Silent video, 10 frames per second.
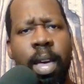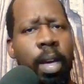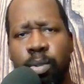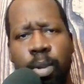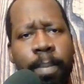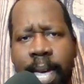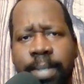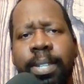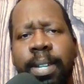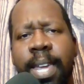So I'm
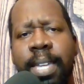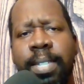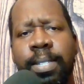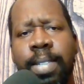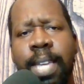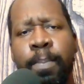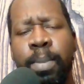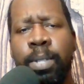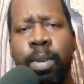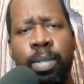guessing next episode
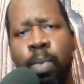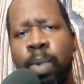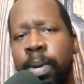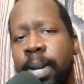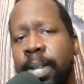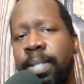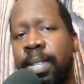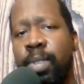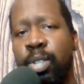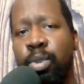is where we're going to see the
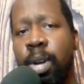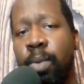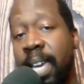trio take a